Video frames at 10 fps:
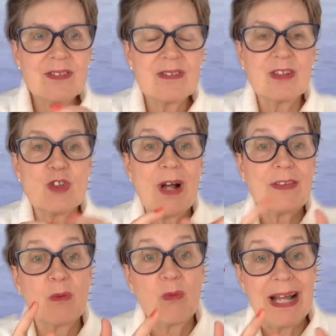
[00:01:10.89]
attract the
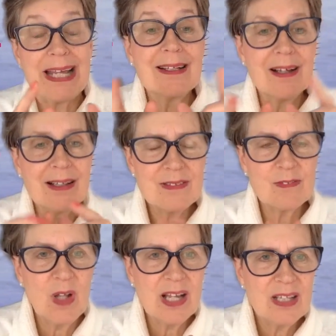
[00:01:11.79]
right kinds of
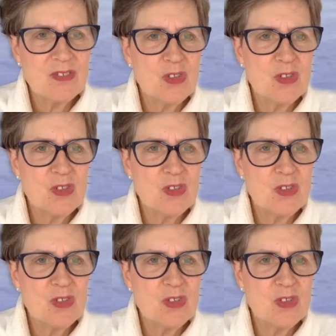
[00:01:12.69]
clients.